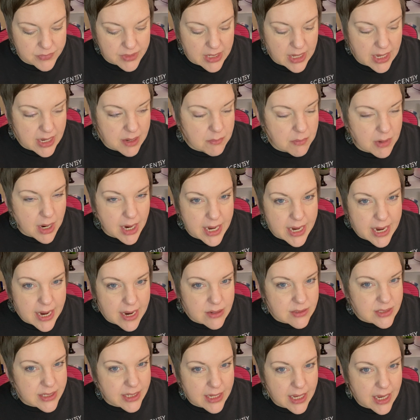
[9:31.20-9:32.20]
in my
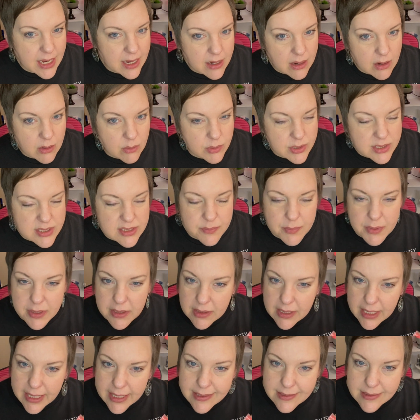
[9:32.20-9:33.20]
house, I can't always smell
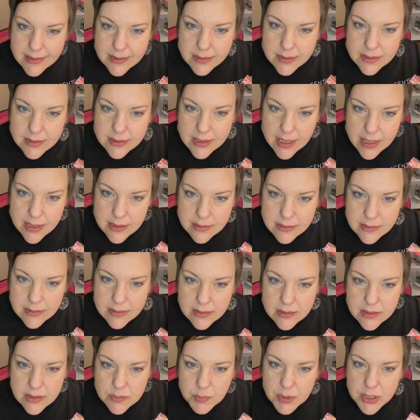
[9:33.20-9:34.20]
light scents,
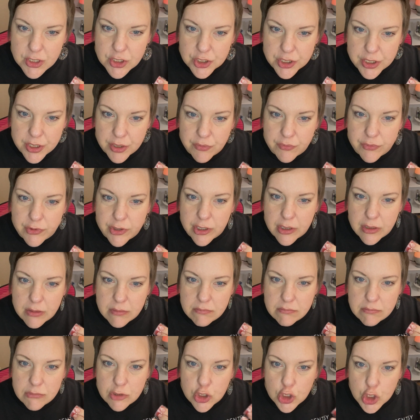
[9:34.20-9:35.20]
especially over
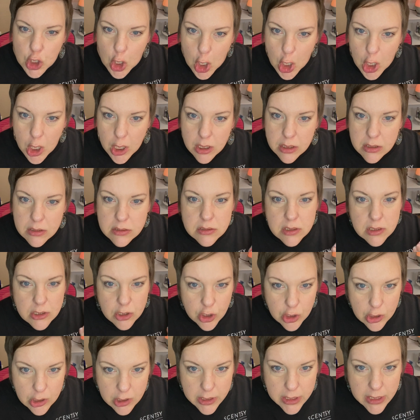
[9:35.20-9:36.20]
dogs and
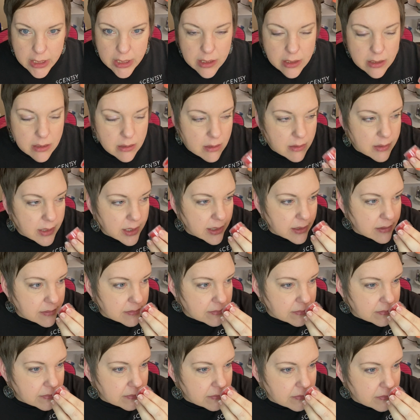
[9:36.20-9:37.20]
cooking and all that.
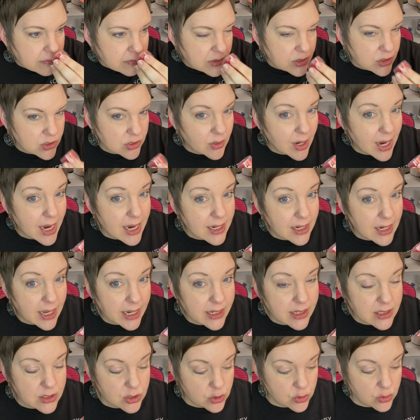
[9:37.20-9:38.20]
So I
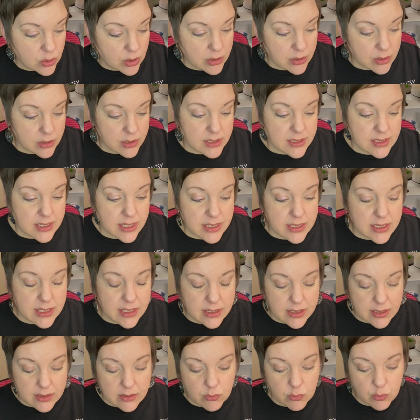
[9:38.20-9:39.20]
like a stronger scent,
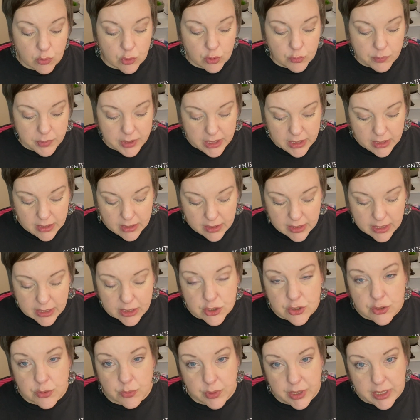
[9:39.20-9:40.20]
and the Ruby
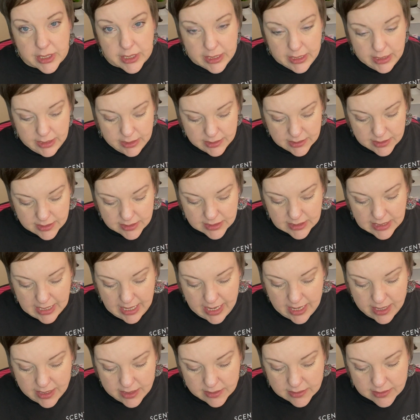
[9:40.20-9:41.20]
Nectarine is
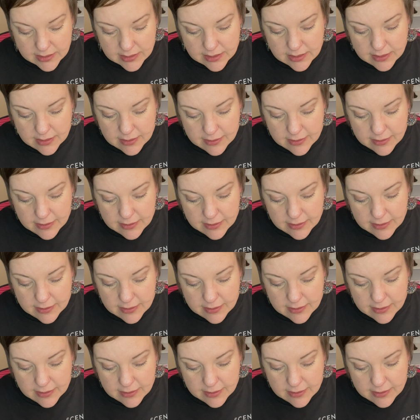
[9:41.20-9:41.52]
that.